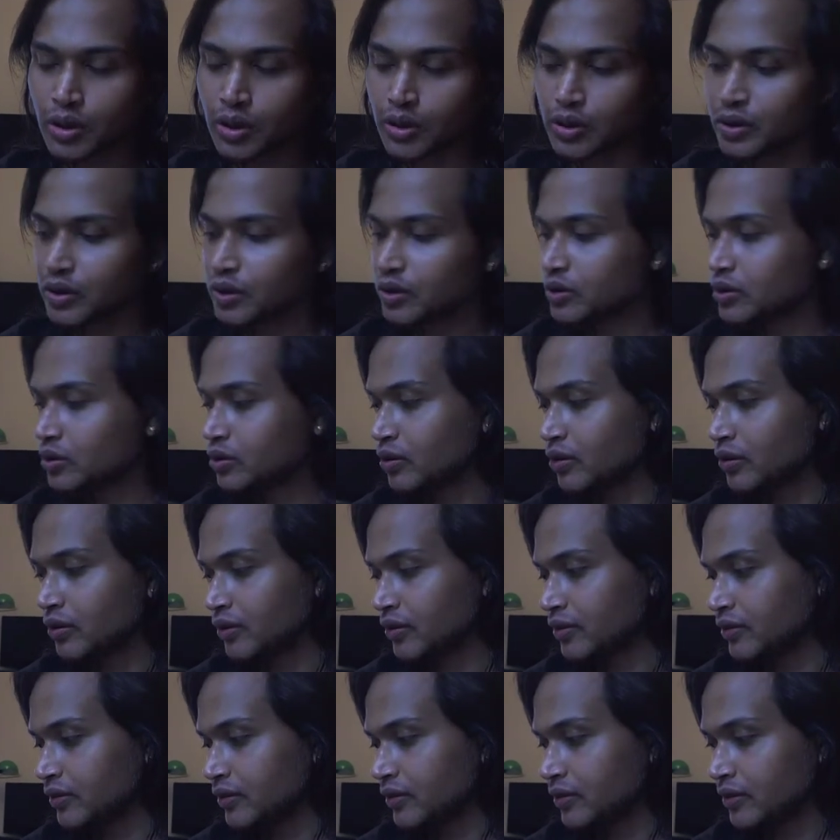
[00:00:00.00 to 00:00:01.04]

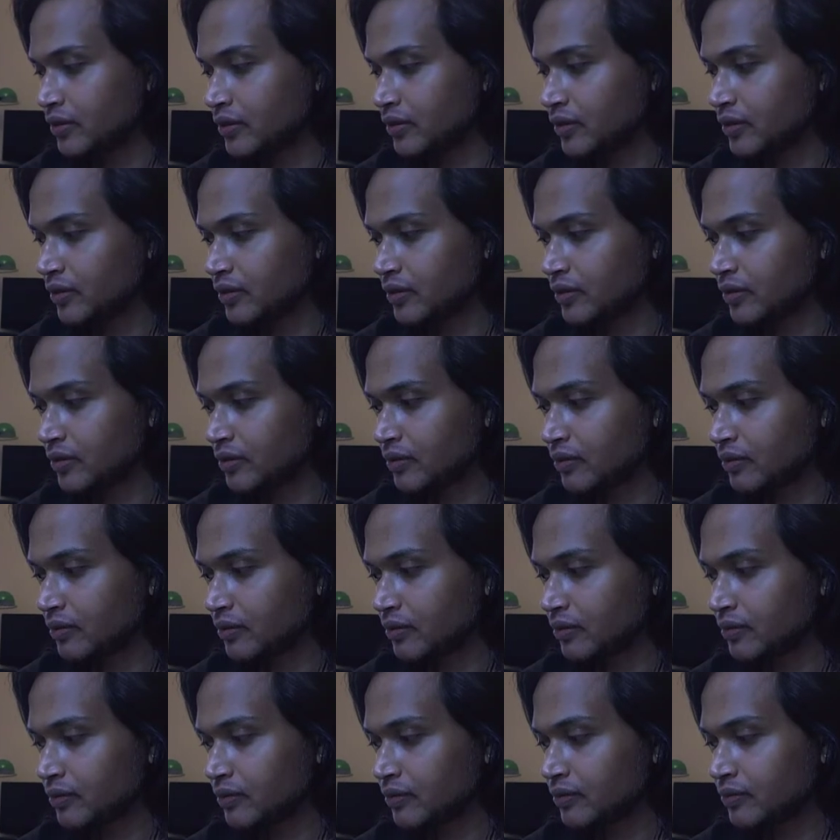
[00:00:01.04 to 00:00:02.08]
electrolysis.
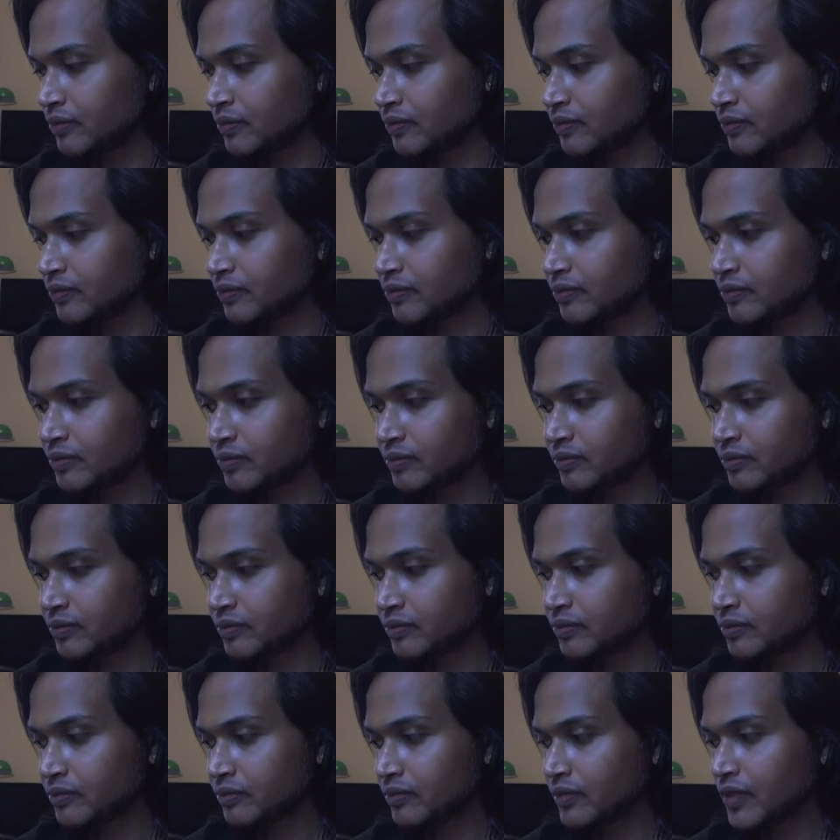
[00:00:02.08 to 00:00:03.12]

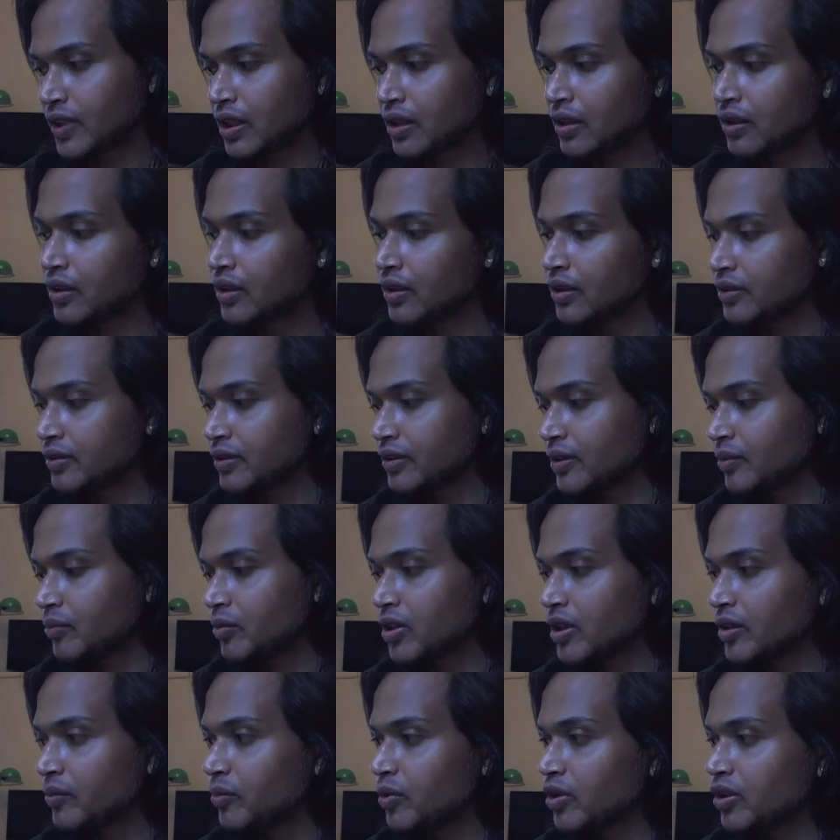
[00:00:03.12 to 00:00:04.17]
Uh, see, I,
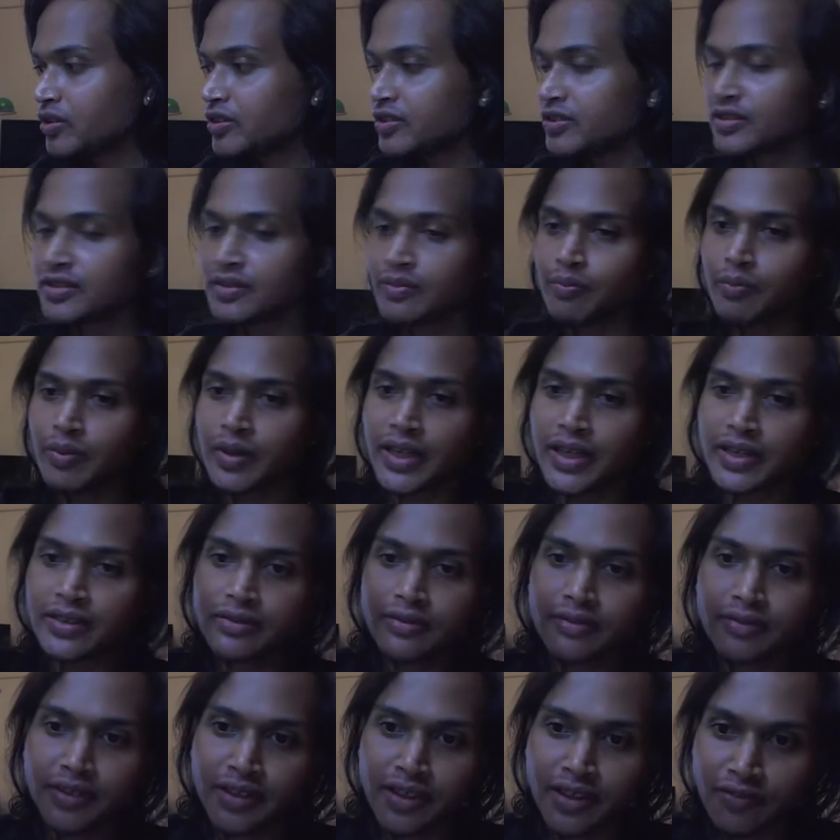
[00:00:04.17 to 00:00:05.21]
I bought this
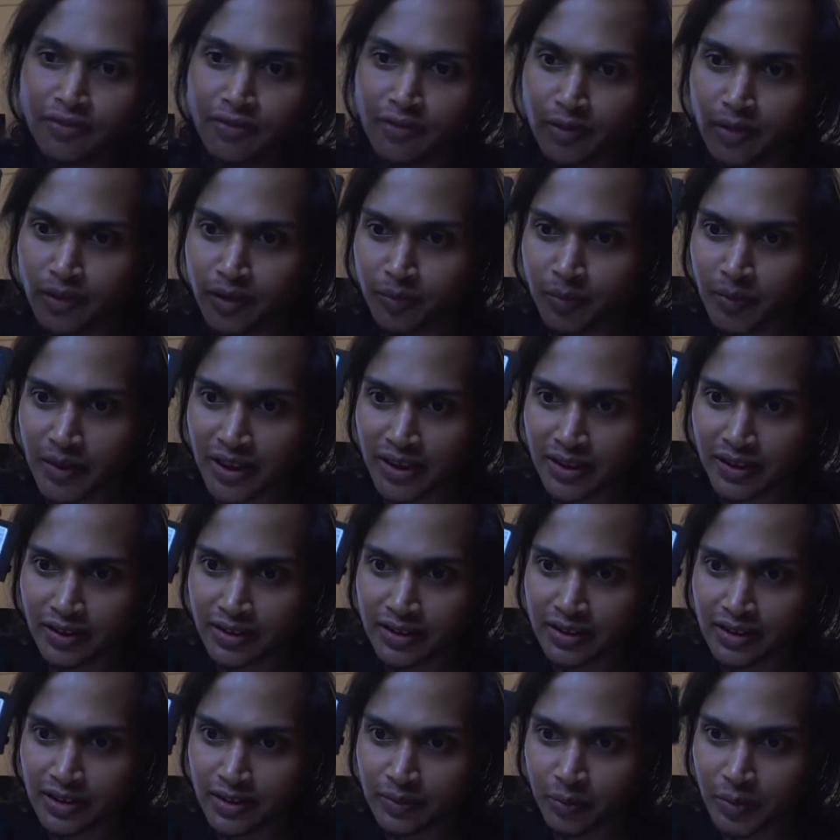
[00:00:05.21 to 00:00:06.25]
battery for the
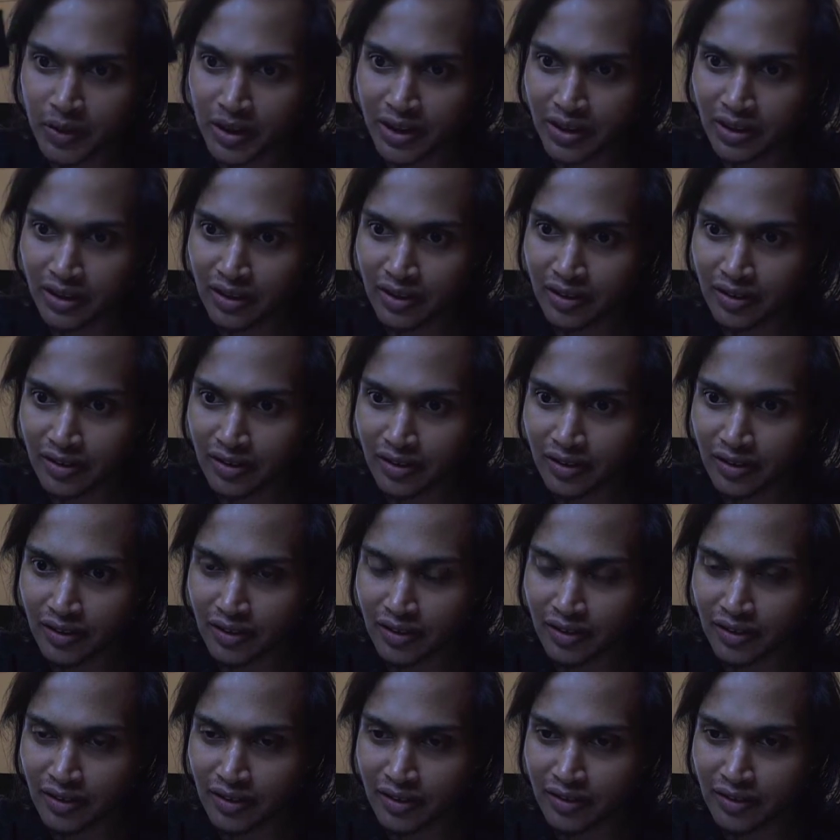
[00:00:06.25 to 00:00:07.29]
PSP,
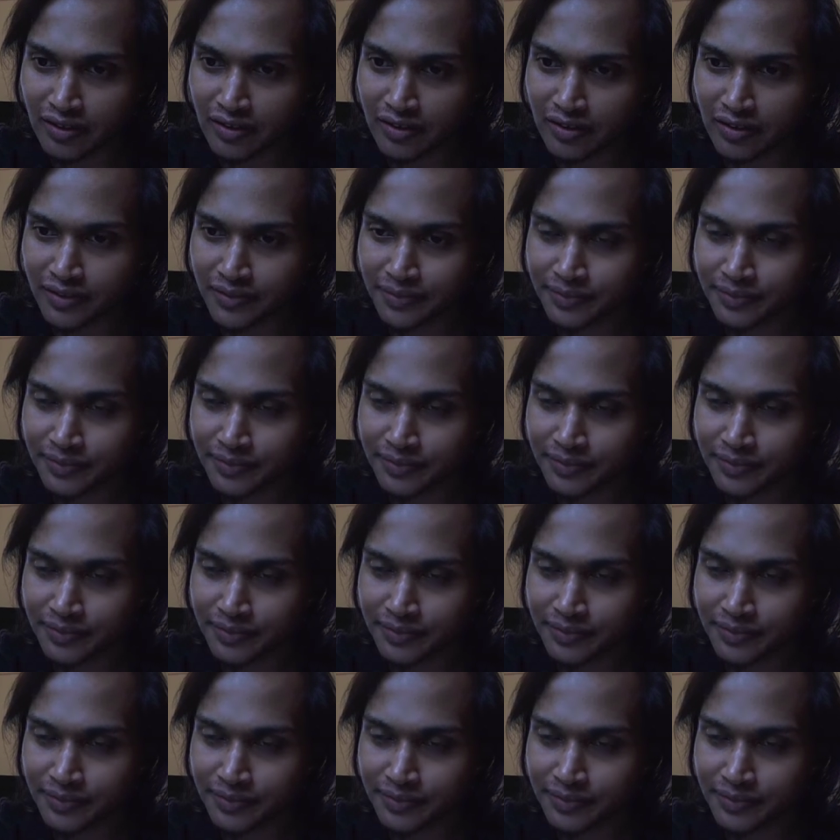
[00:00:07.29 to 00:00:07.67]
and